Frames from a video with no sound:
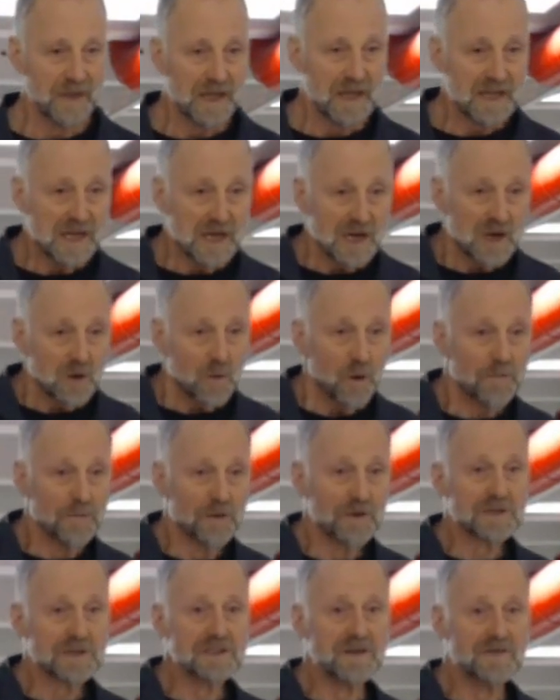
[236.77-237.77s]
Well,
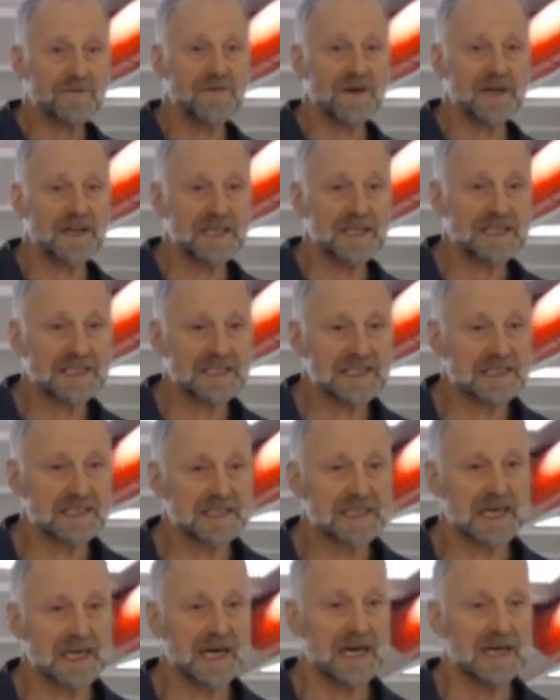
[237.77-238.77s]
personal fitness
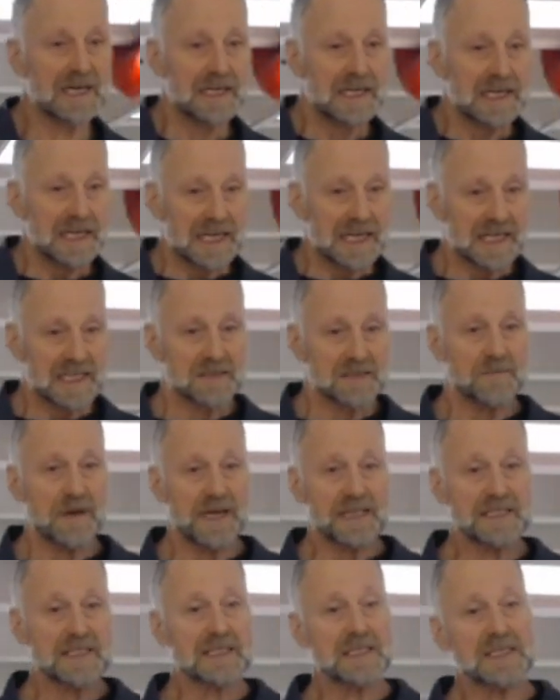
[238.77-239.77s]
is
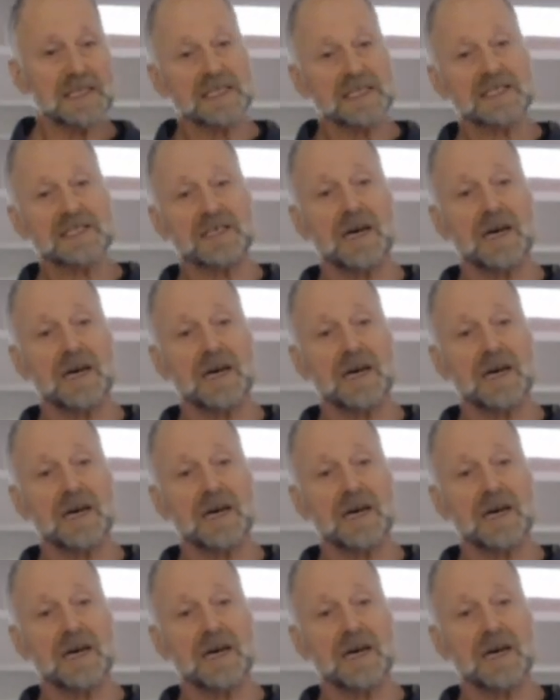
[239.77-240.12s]
basically